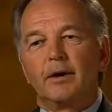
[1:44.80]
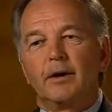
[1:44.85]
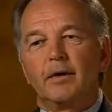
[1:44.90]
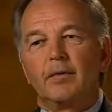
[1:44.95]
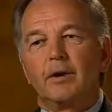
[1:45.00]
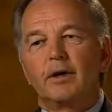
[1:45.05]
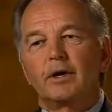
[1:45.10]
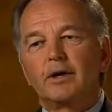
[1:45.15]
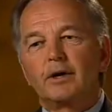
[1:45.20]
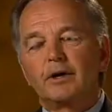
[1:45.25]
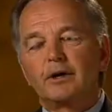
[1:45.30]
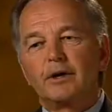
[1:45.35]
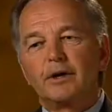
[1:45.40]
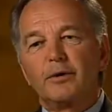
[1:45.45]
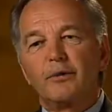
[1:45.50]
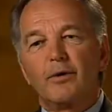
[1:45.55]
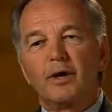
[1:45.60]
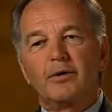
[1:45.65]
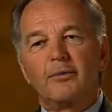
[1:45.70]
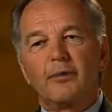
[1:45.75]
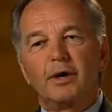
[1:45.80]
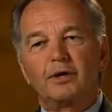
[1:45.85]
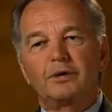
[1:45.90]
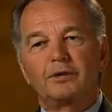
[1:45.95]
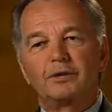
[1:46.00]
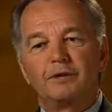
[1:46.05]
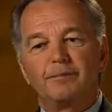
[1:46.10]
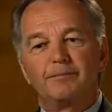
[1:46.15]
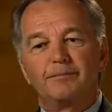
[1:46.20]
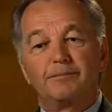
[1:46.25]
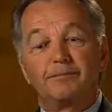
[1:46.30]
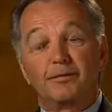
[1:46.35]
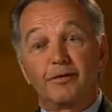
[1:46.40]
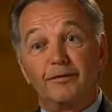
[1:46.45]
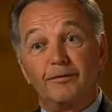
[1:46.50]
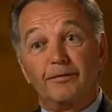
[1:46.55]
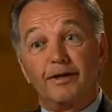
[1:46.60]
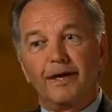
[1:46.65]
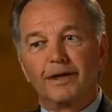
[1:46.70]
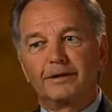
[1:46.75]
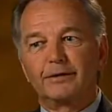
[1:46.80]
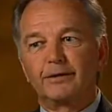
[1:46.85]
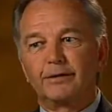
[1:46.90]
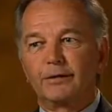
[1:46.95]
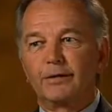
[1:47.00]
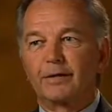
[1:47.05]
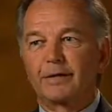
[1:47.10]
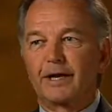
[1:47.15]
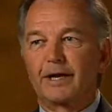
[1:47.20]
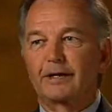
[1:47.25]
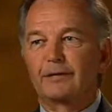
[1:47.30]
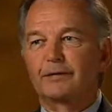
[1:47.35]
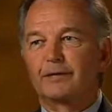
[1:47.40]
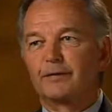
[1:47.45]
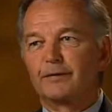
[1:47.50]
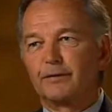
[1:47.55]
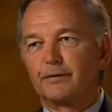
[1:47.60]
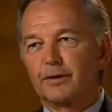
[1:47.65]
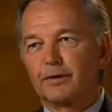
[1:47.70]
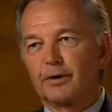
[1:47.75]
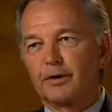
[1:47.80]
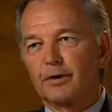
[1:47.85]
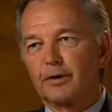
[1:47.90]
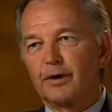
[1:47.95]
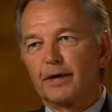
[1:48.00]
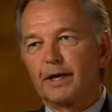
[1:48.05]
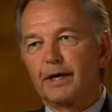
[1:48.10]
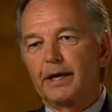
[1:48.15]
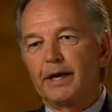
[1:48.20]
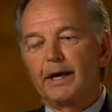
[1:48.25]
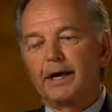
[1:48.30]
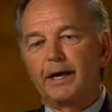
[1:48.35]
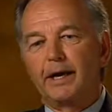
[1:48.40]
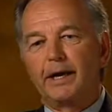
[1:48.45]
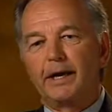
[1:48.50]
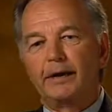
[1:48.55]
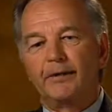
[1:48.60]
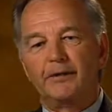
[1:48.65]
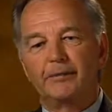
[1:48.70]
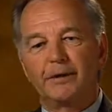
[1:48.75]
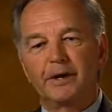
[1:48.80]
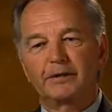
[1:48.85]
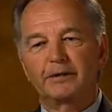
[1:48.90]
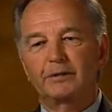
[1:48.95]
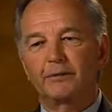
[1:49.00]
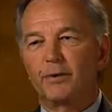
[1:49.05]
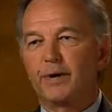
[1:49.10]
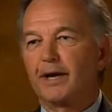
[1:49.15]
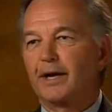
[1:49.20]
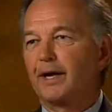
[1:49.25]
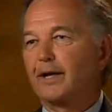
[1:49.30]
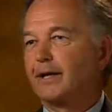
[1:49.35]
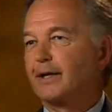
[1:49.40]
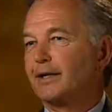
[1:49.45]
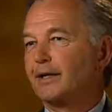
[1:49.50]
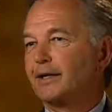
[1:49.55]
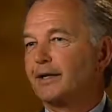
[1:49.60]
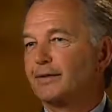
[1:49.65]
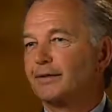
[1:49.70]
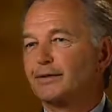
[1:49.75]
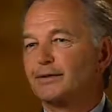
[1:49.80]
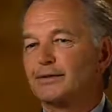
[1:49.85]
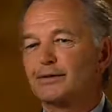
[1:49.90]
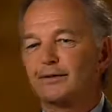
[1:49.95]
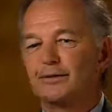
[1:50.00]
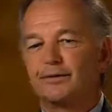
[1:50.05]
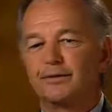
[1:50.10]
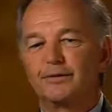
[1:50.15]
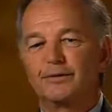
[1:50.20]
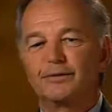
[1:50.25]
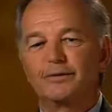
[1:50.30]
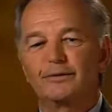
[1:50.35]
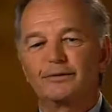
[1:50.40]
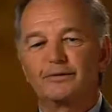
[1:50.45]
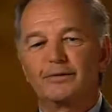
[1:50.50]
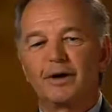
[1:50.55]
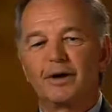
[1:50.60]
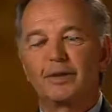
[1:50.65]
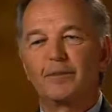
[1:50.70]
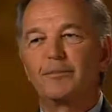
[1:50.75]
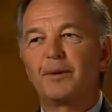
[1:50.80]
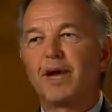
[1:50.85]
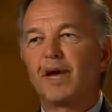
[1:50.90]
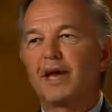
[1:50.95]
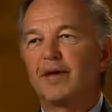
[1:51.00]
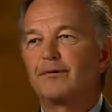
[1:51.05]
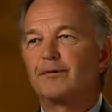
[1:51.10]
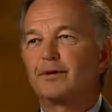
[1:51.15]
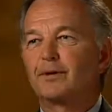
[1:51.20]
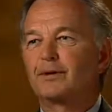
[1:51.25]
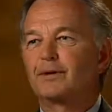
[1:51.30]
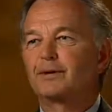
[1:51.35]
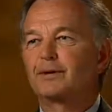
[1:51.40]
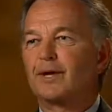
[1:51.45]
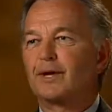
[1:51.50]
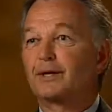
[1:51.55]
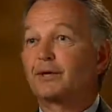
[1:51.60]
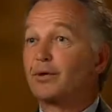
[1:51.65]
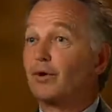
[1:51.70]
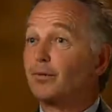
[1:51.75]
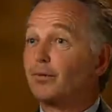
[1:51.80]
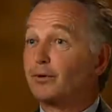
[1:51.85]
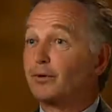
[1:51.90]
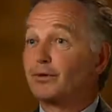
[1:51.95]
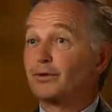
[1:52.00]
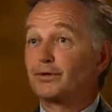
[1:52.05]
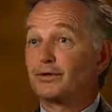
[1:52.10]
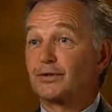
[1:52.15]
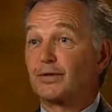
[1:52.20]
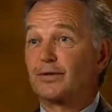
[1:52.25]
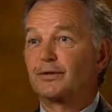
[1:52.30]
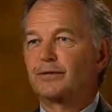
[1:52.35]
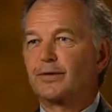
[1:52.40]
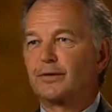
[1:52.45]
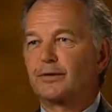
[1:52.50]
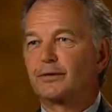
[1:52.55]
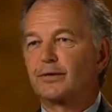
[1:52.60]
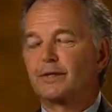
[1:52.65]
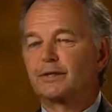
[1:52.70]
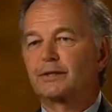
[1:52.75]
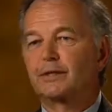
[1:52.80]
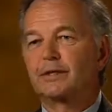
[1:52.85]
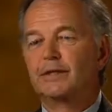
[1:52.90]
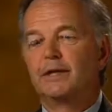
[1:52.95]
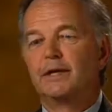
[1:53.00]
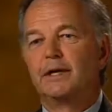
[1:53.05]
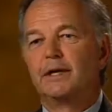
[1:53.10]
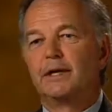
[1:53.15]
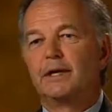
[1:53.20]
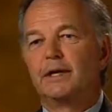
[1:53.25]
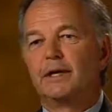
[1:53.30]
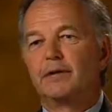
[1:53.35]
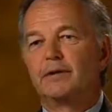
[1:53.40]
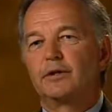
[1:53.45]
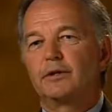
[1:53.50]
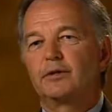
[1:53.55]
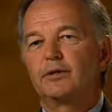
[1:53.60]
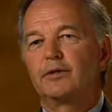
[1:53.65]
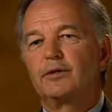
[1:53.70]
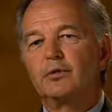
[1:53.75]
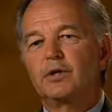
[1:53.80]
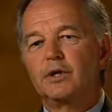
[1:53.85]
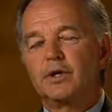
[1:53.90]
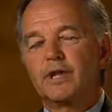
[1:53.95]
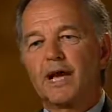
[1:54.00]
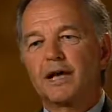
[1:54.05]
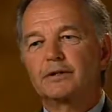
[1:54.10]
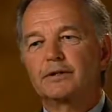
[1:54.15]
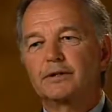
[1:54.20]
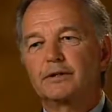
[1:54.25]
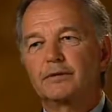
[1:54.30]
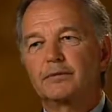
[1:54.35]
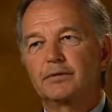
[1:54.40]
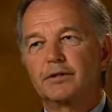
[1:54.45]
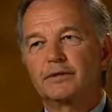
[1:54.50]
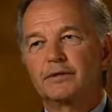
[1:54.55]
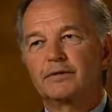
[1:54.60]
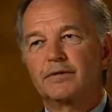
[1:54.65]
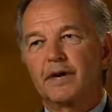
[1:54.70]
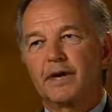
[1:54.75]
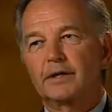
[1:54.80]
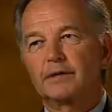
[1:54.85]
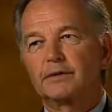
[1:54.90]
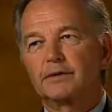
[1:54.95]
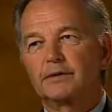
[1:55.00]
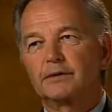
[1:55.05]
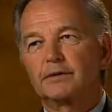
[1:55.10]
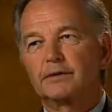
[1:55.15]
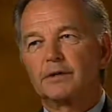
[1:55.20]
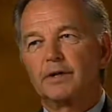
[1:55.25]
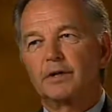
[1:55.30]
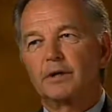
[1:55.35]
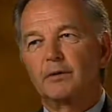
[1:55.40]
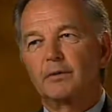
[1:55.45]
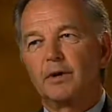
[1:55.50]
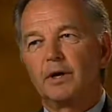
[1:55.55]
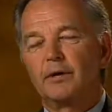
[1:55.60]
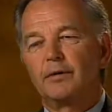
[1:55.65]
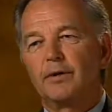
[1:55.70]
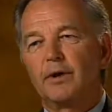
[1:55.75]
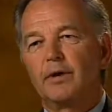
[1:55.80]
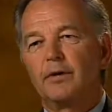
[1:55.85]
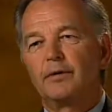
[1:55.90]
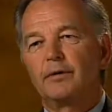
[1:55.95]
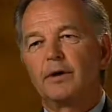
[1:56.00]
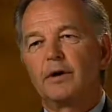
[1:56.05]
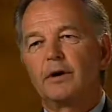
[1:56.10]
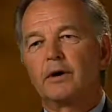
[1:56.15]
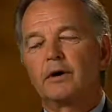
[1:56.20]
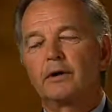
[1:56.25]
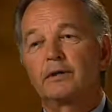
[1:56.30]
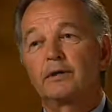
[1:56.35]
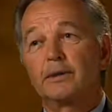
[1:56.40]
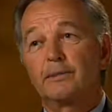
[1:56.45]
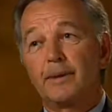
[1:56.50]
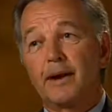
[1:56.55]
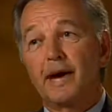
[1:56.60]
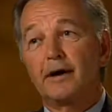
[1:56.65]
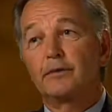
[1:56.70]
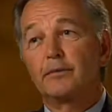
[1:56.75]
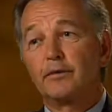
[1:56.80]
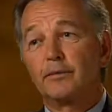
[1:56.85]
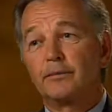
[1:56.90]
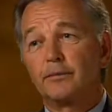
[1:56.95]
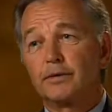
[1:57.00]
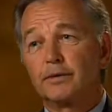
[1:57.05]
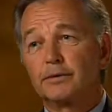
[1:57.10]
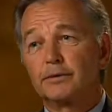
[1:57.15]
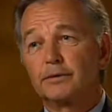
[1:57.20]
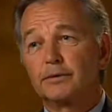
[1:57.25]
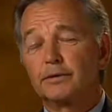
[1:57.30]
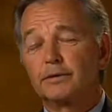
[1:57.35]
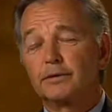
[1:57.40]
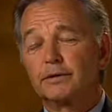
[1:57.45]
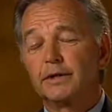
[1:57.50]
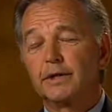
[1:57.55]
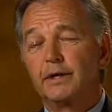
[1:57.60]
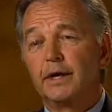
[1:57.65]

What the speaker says: Well, clearly one wants to prevent oral cancer from occurring, and the best way is to follow behaviors that don't put yourself at risk. The two classic risk factors that are well known are tobacco abuse,